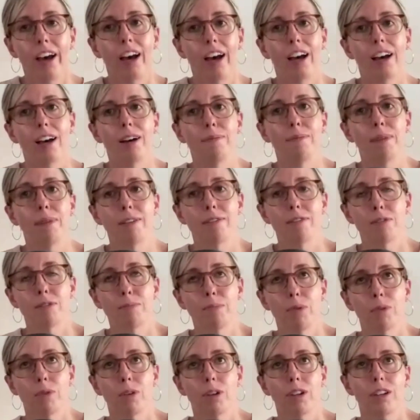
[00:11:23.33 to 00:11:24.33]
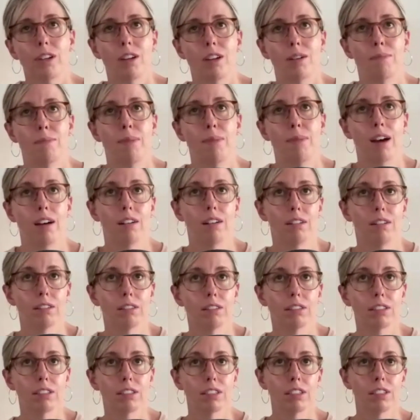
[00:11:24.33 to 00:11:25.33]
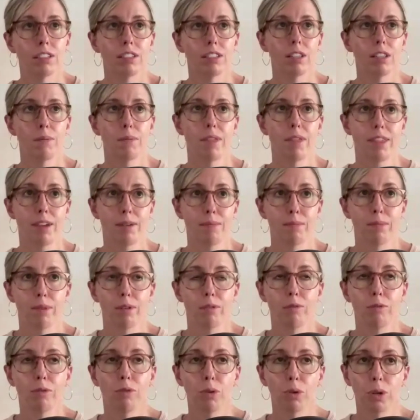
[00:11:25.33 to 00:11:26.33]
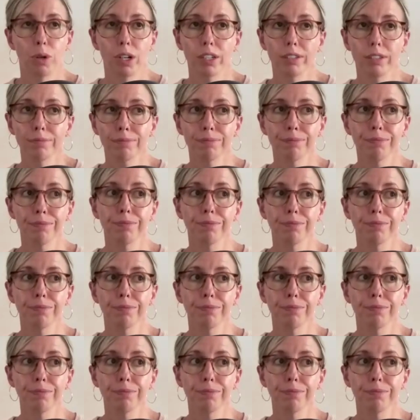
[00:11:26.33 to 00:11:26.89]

I've spoken about some of them before,